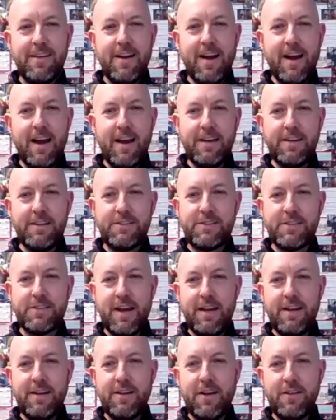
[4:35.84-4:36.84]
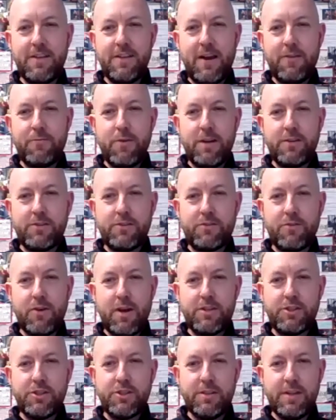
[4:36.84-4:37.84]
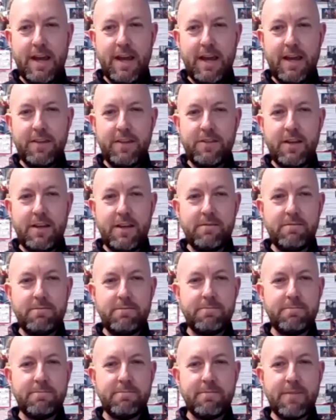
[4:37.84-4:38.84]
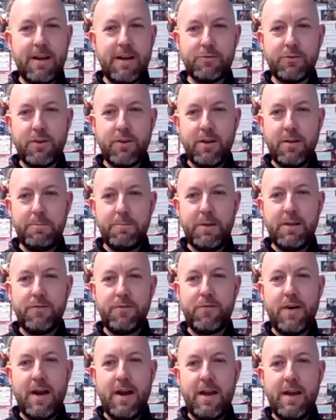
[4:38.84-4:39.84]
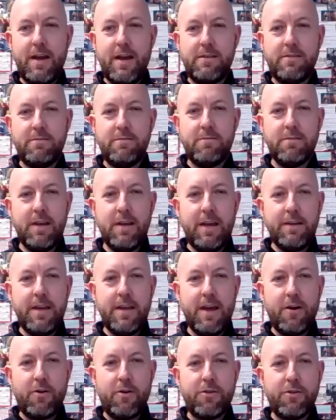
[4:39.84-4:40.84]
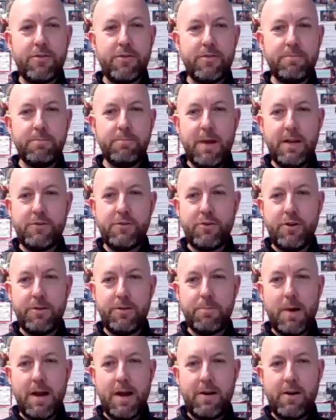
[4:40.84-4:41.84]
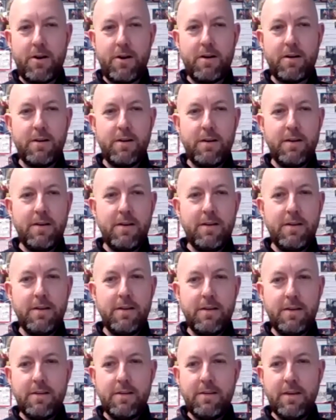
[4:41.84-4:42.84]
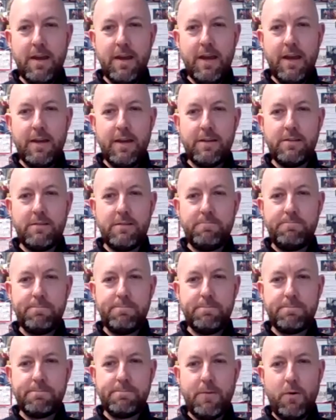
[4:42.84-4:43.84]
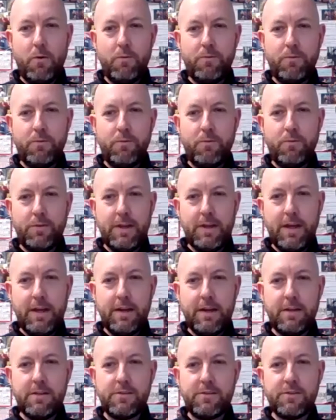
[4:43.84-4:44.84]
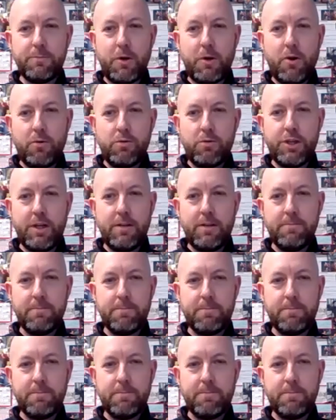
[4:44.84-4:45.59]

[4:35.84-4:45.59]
I decided on that registration day that I was going to be a Phi Ed and health major and minor, and hopefully get into some coaching.